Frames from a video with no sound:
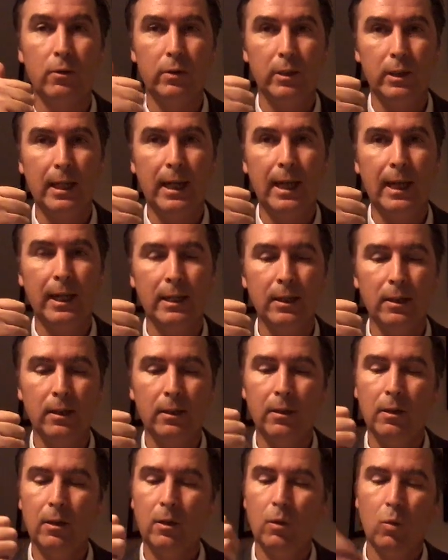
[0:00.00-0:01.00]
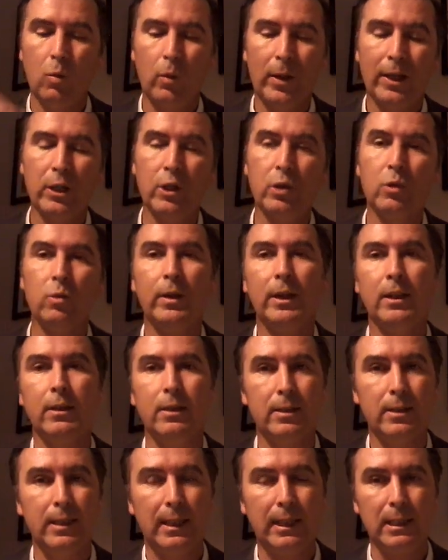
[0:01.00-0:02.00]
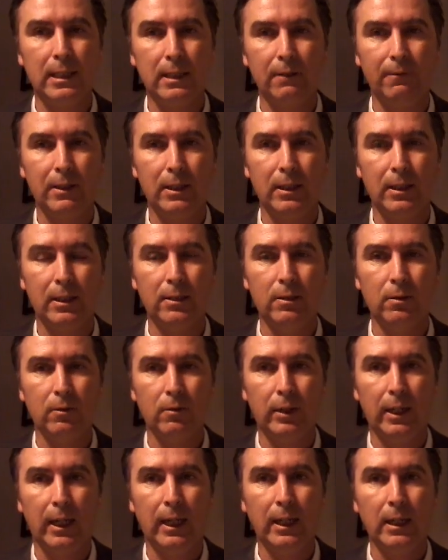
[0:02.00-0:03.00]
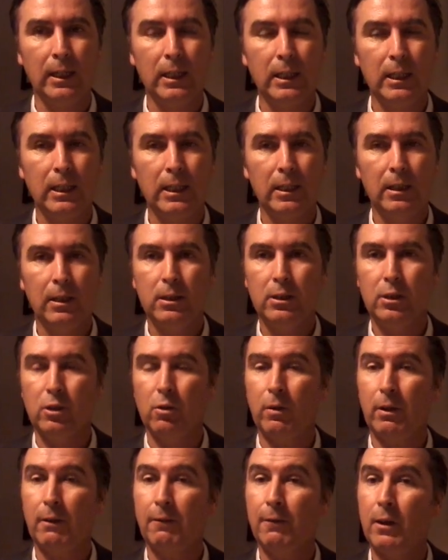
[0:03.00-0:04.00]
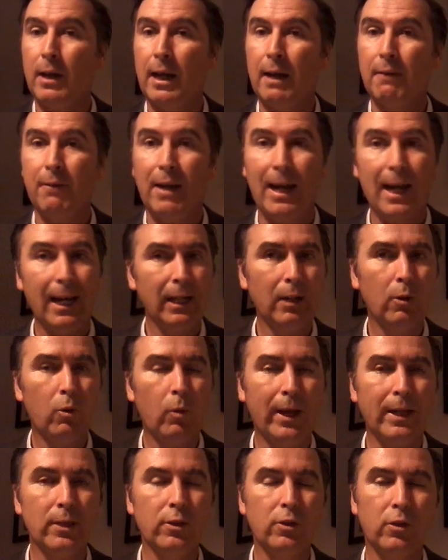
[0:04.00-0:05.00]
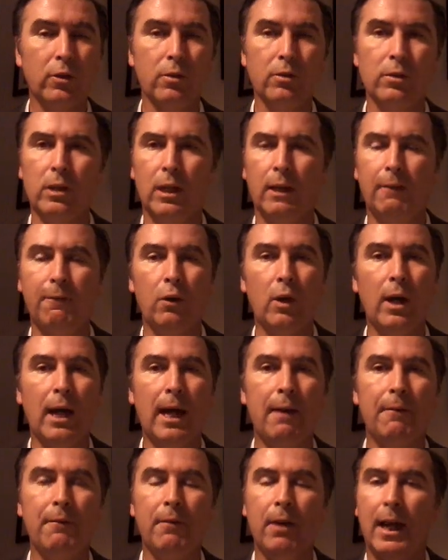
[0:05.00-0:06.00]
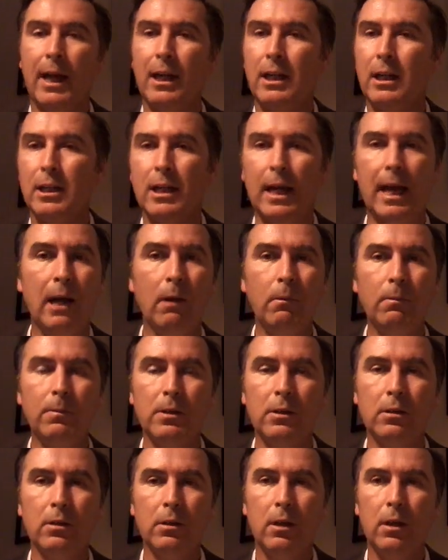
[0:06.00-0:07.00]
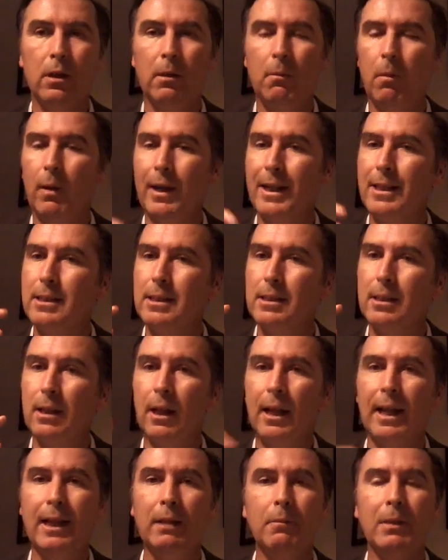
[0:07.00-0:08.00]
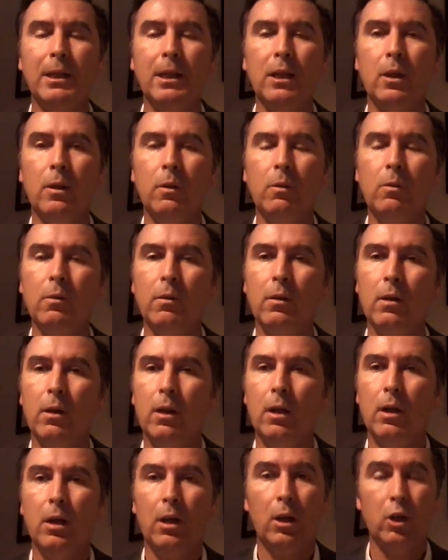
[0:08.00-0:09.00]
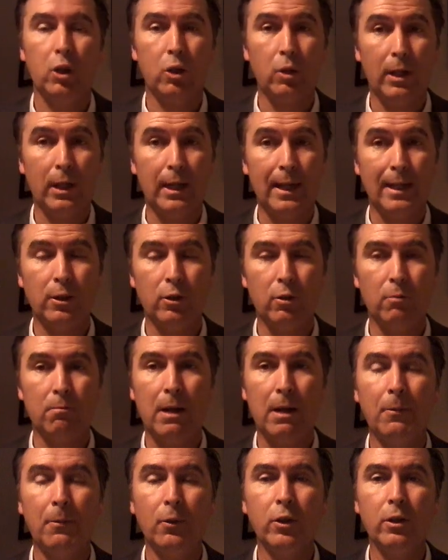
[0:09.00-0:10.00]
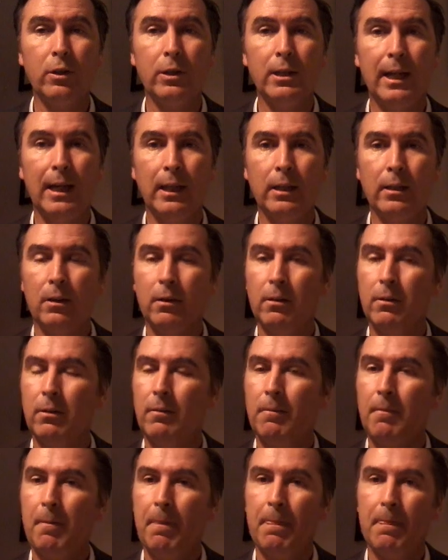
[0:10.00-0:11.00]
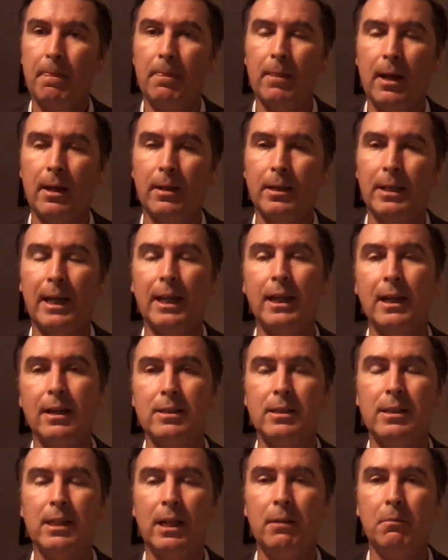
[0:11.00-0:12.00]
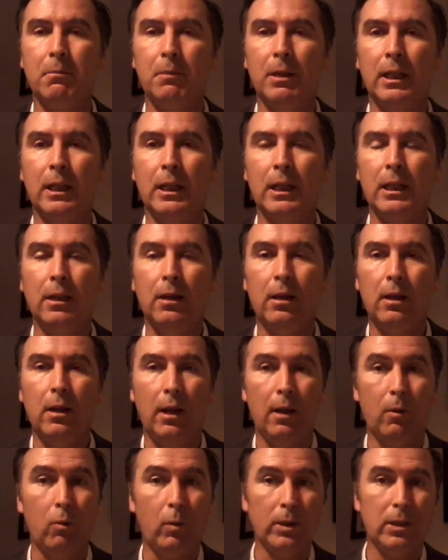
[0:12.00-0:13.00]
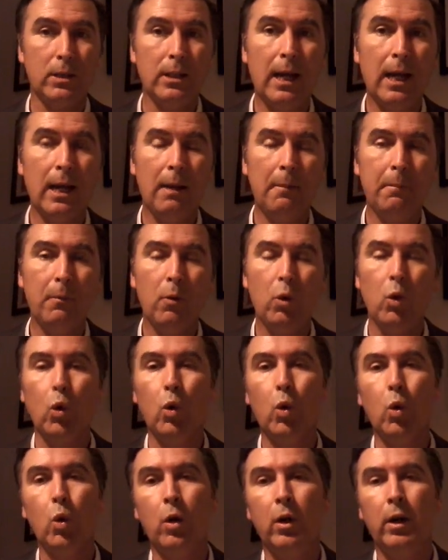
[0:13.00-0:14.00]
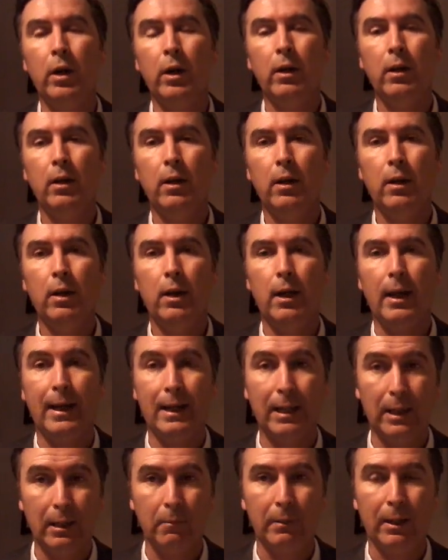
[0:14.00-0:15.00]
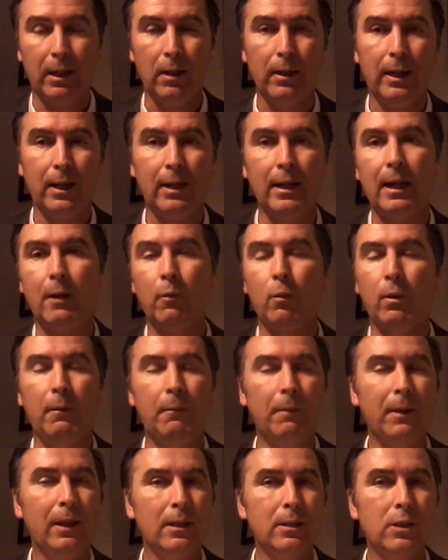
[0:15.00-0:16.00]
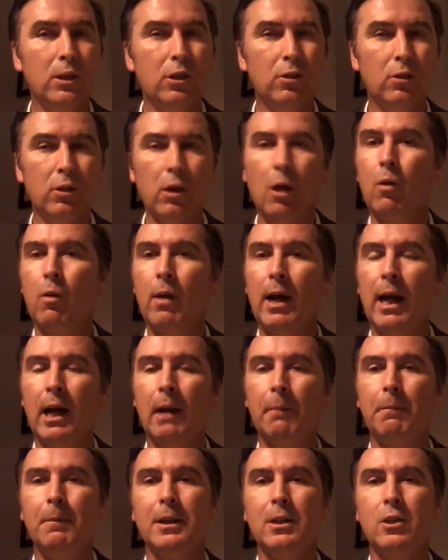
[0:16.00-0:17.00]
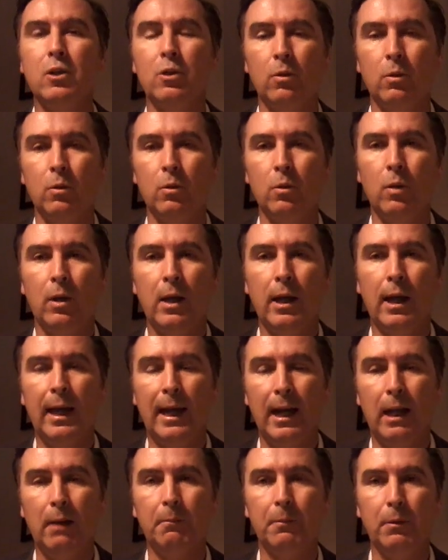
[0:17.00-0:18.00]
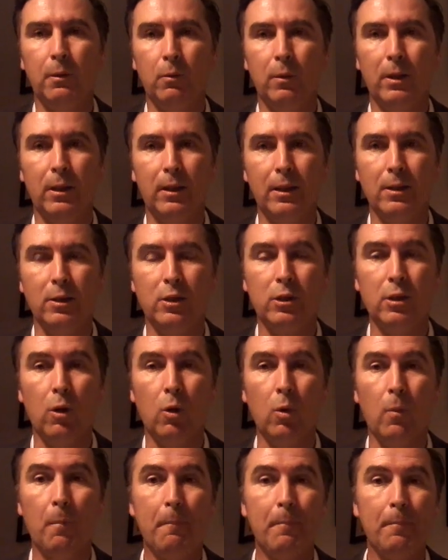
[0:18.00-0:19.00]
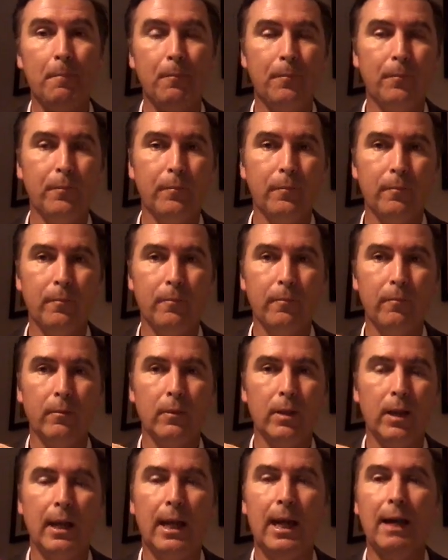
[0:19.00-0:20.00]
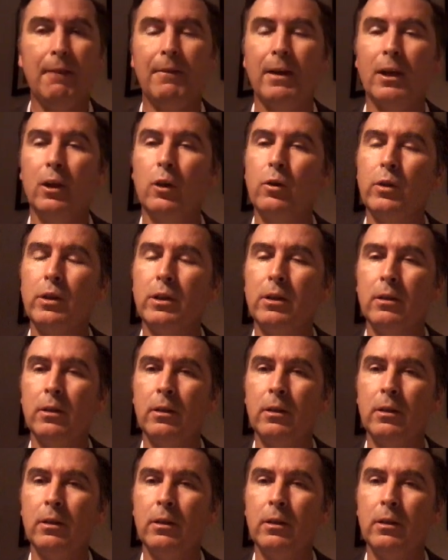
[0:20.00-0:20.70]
dad when doing these activities. Okay. So if you have any questions, if you have any doubts, please let me know. You can ask your or your dad, and they can send me a WhatsApp or an email, and I will be so happy to help you with this. So have a good